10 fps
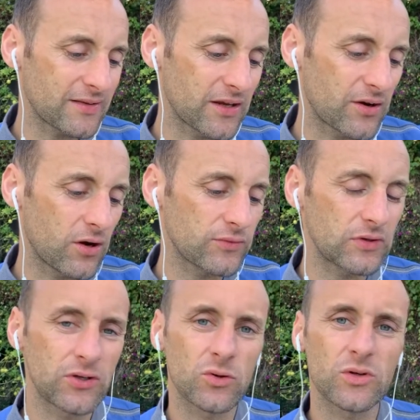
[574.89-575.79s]
to get off the
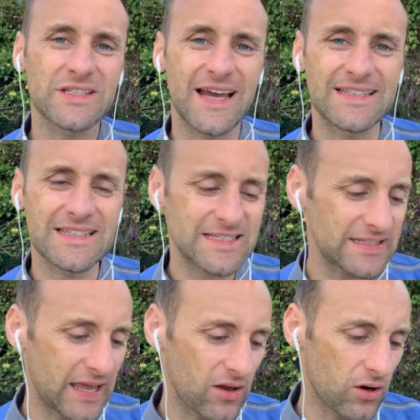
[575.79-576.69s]
tools and
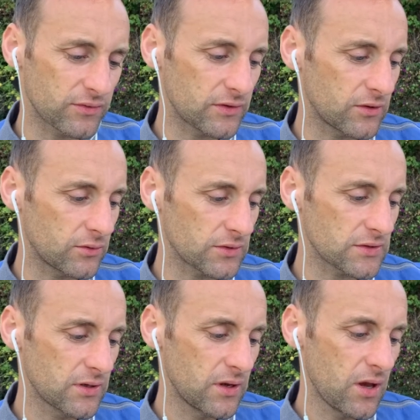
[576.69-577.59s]
stay off the tools.